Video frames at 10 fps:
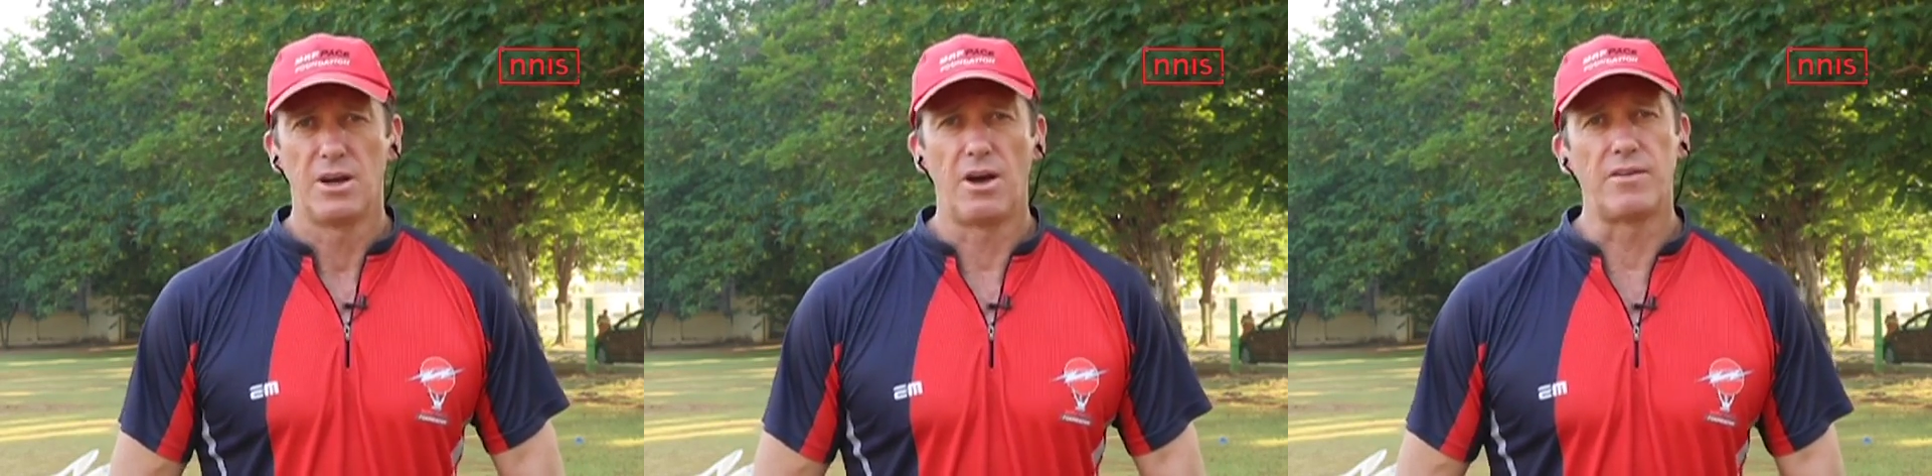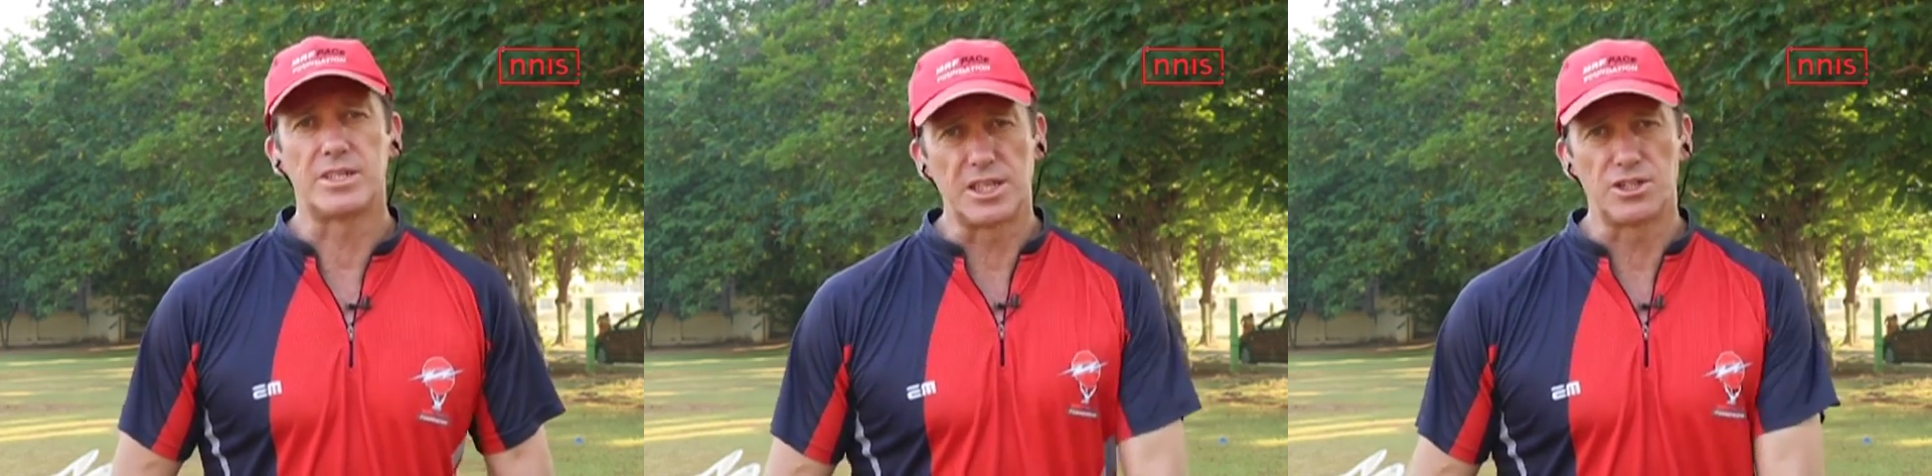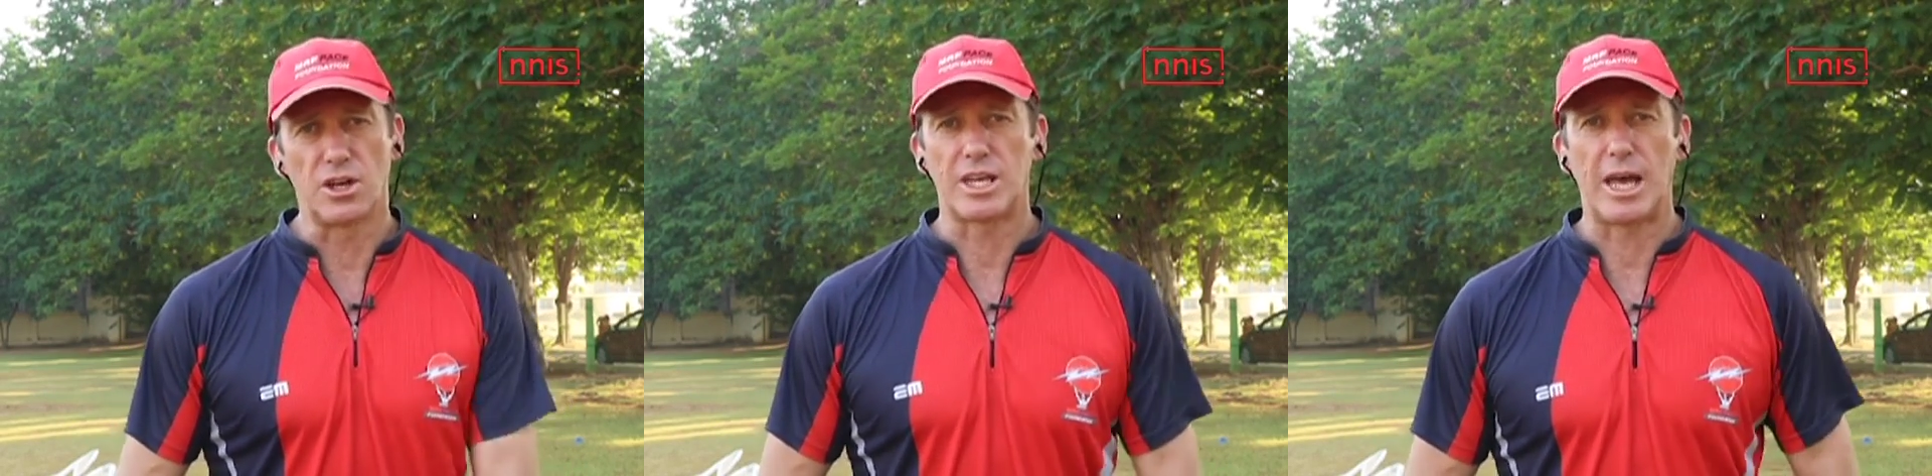Obviously, he's
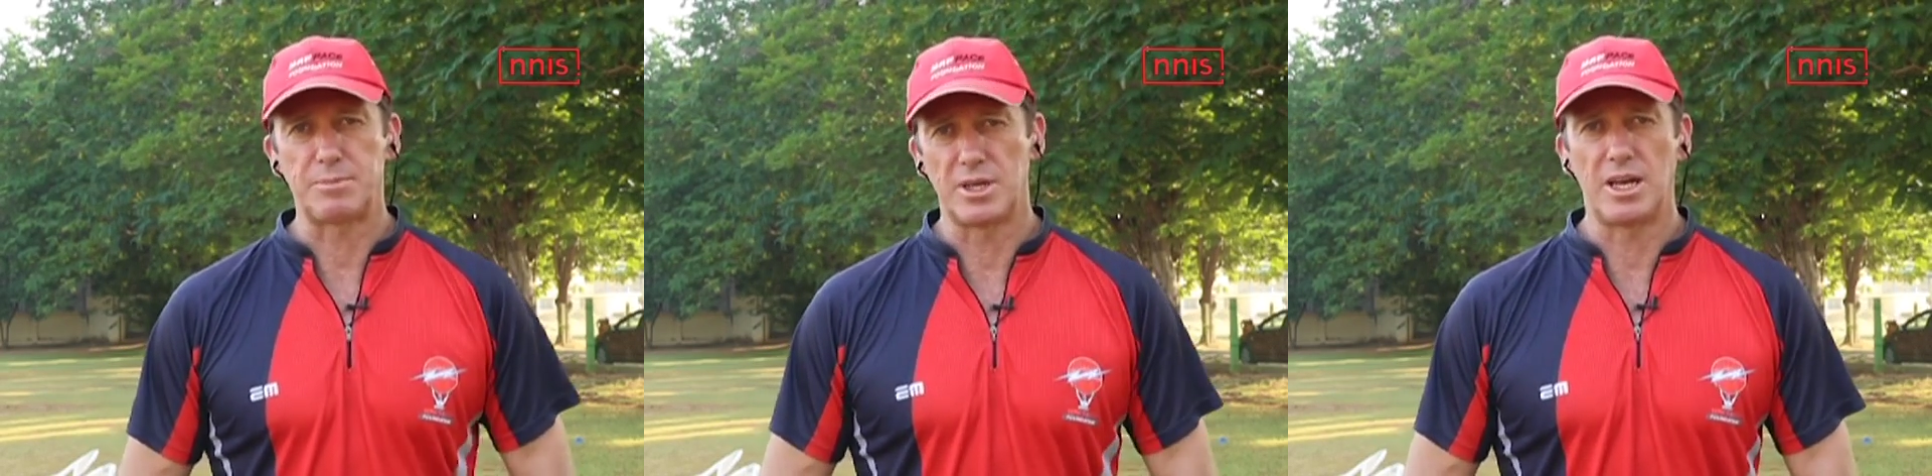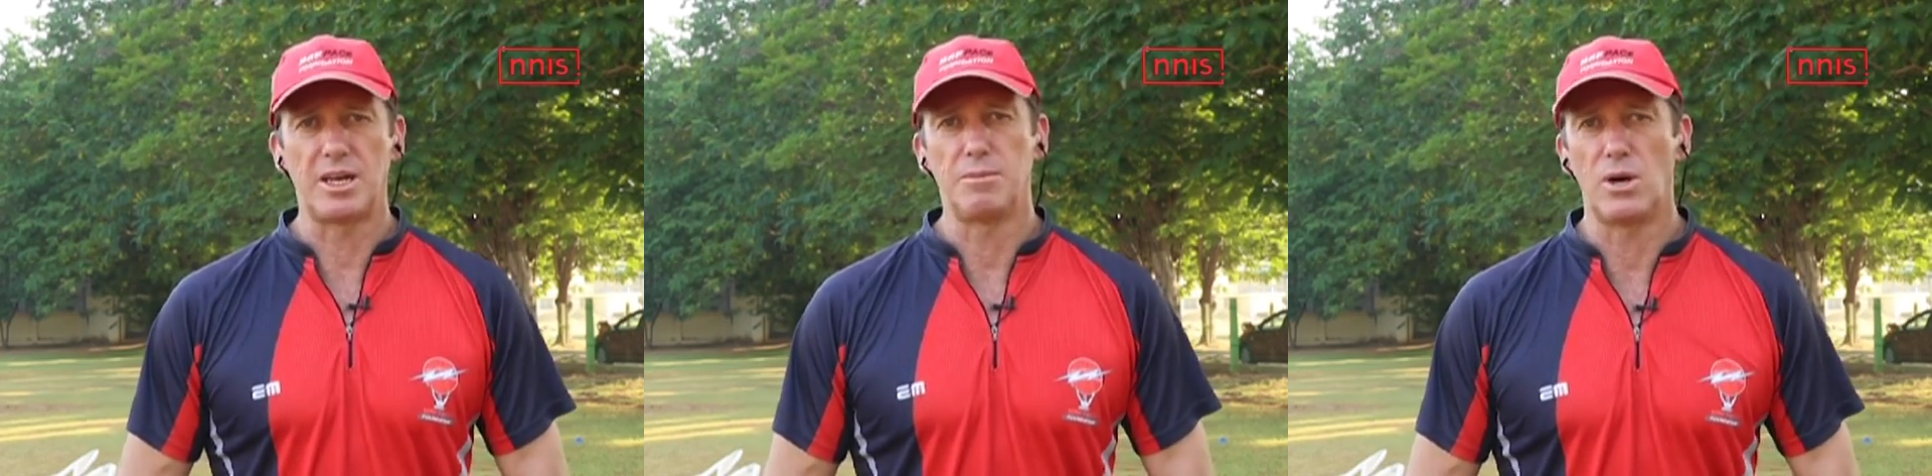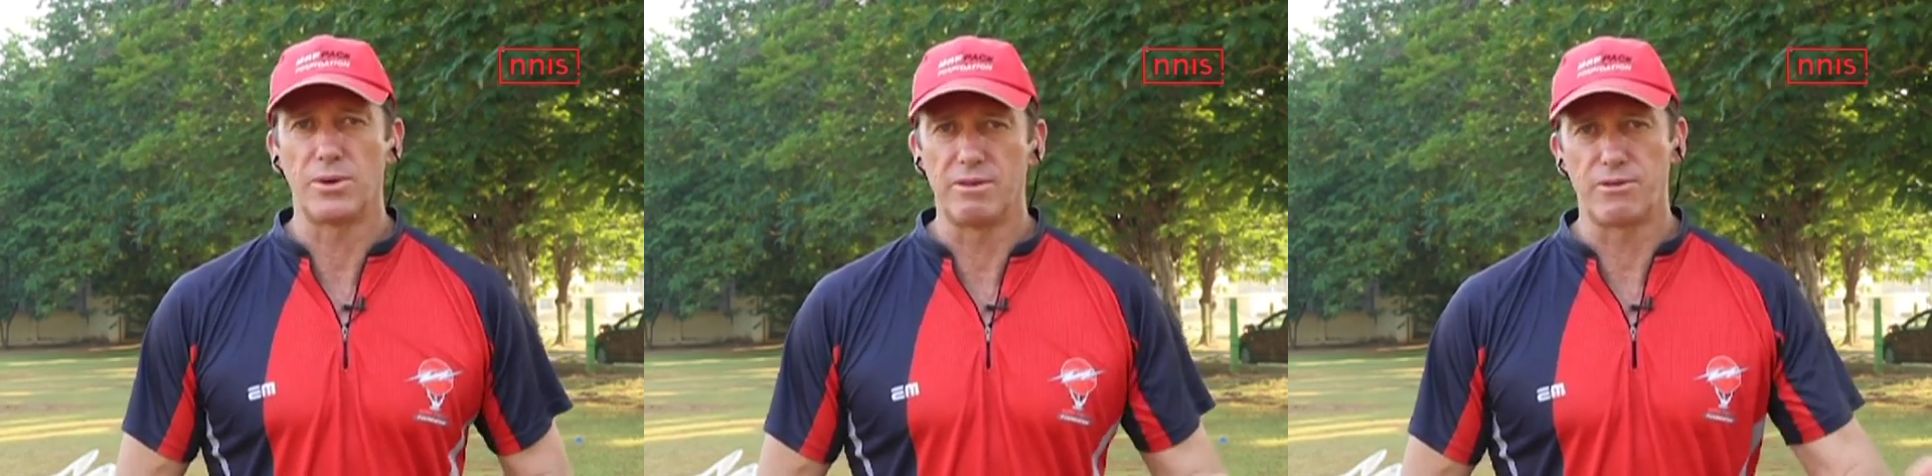not captain
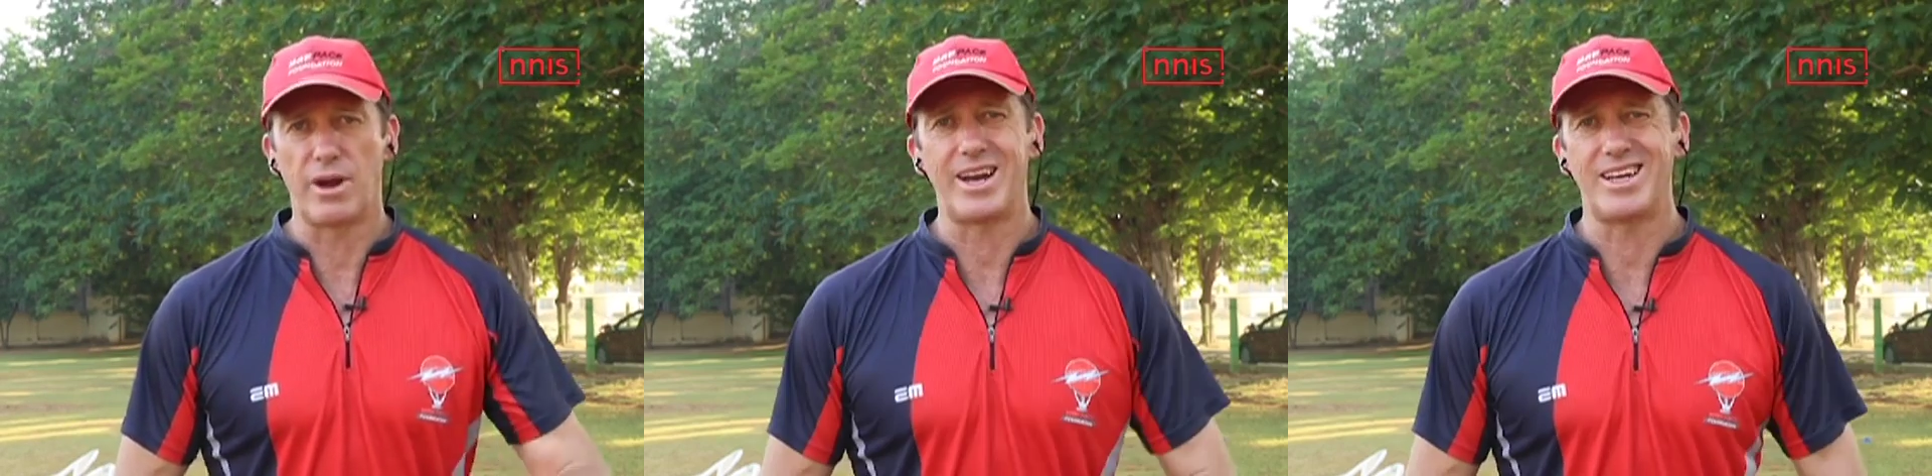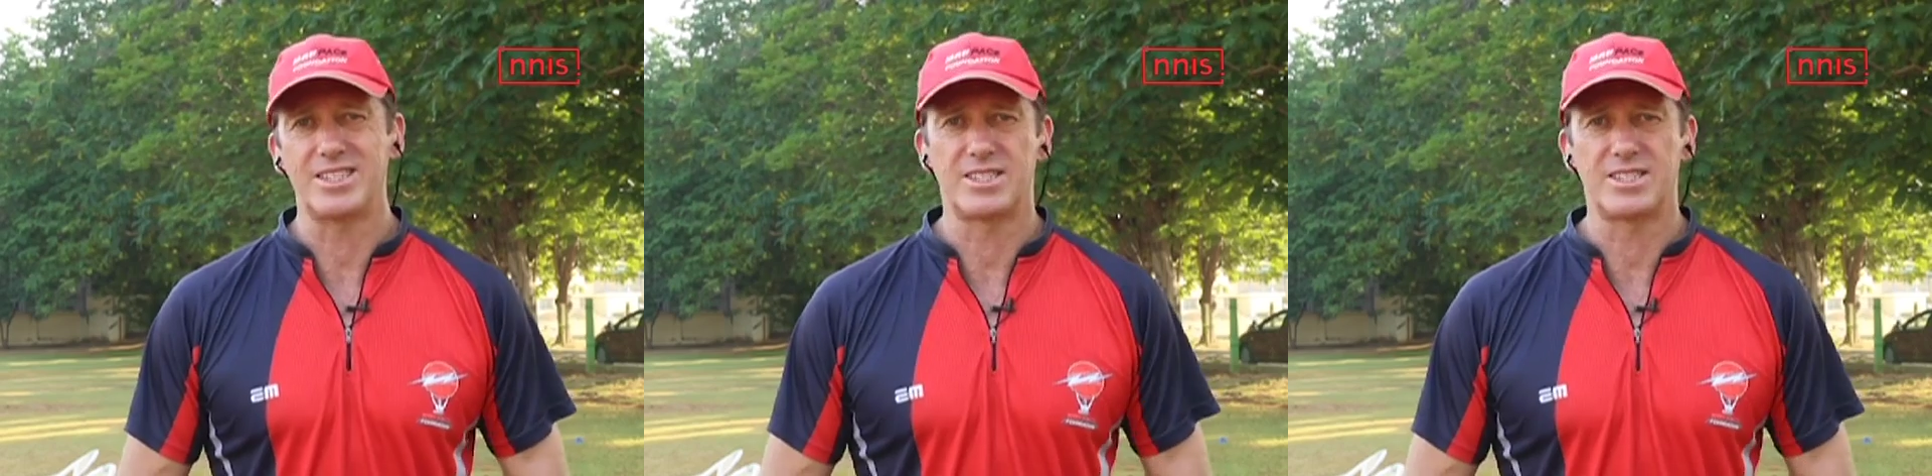anymore in Virat is,